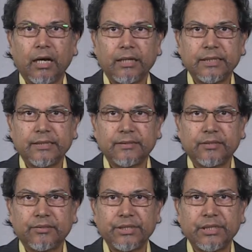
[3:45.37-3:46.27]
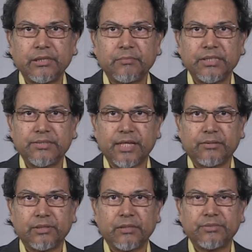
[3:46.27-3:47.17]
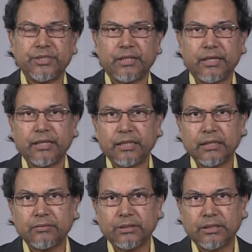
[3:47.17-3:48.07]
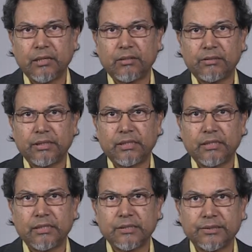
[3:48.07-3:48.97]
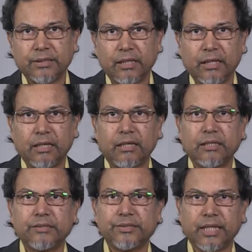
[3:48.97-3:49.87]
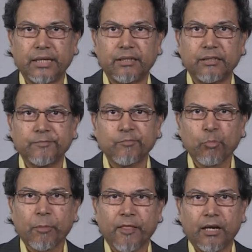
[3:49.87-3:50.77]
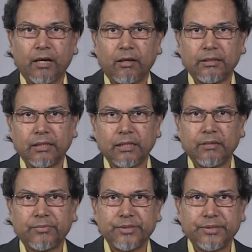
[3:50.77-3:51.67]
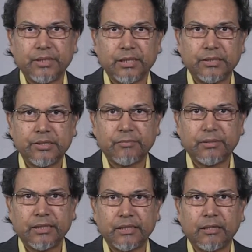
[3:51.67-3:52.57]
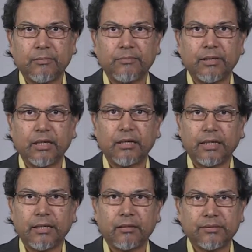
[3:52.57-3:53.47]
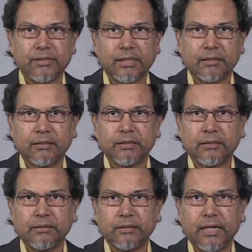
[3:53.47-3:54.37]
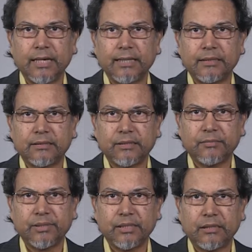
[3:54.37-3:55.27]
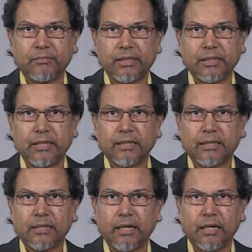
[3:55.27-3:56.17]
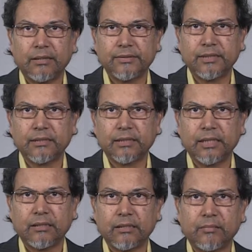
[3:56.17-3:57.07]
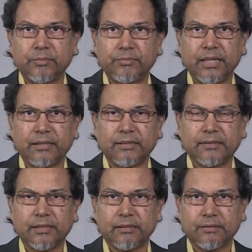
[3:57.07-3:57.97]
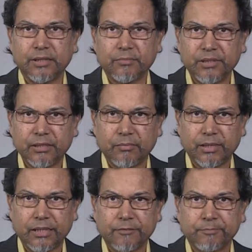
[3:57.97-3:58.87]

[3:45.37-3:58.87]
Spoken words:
Here's the 3D image that we have generated with our terahertz scanner. On the left is the germanium layer on silicon. On the right, germanium layer on silicon, and on top of that is silicon germanium layer.